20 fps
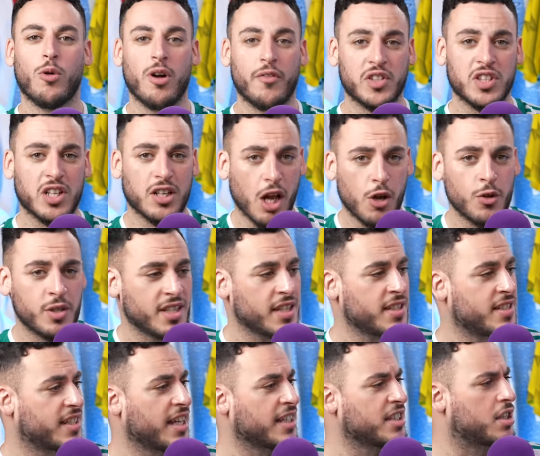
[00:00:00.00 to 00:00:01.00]
Whoever's
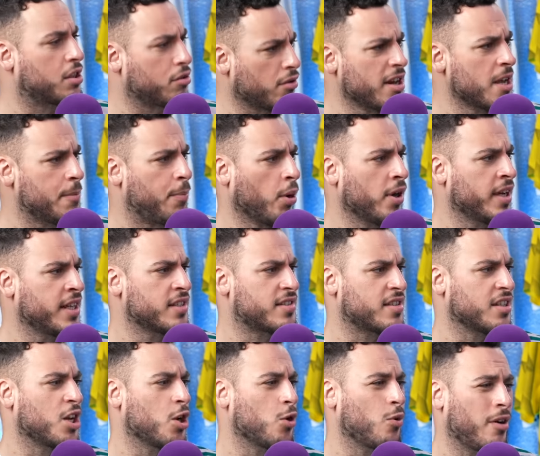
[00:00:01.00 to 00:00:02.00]
closest gets three points,
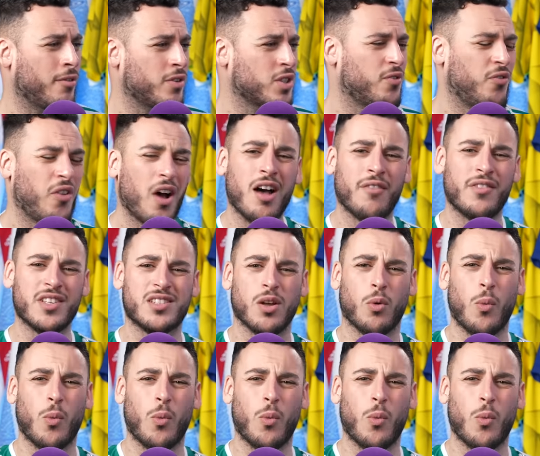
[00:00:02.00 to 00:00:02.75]
and whoever's furthest